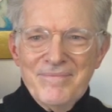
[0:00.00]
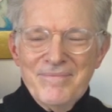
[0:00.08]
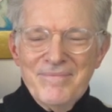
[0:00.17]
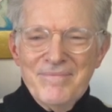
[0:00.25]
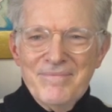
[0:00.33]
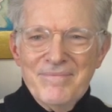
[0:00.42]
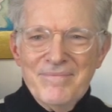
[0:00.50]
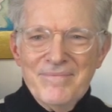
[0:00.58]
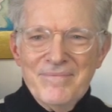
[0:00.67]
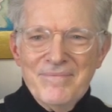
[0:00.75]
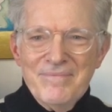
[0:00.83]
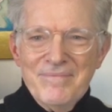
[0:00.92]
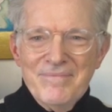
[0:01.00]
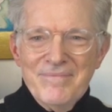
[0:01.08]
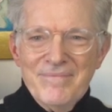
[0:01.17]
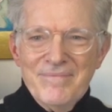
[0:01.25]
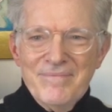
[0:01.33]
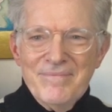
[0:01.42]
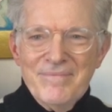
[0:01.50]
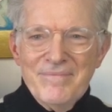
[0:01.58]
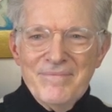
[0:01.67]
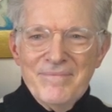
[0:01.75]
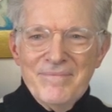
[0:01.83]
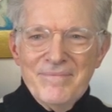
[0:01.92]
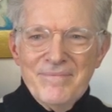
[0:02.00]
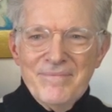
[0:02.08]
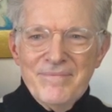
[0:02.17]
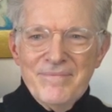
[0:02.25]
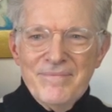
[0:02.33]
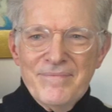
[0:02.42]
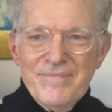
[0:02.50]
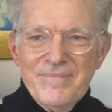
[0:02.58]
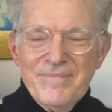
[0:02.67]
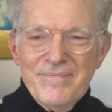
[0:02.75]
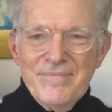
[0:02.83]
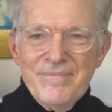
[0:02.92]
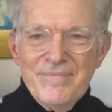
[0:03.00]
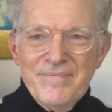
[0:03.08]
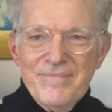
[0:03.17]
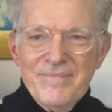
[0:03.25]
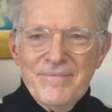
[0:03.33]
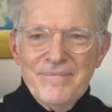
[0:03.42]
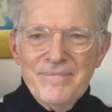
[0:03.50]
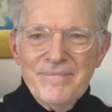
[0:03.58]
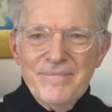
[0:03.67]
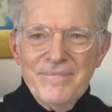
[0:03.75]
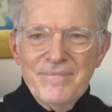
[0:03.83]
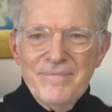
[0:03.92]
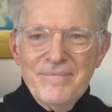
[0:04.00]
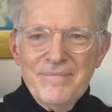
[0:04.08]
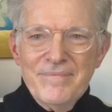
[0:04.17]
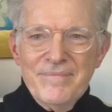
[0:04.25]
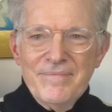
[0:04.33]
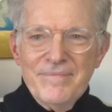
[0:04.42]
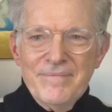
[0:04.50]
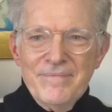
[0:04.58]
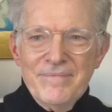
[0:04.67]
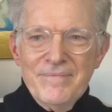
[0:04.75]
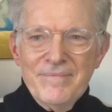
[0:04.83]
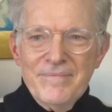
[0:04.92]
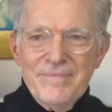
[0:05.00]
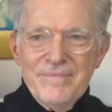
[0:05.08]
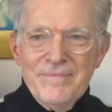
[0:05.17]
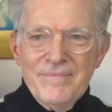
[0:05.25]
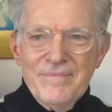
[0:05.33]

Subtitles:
(not speaking)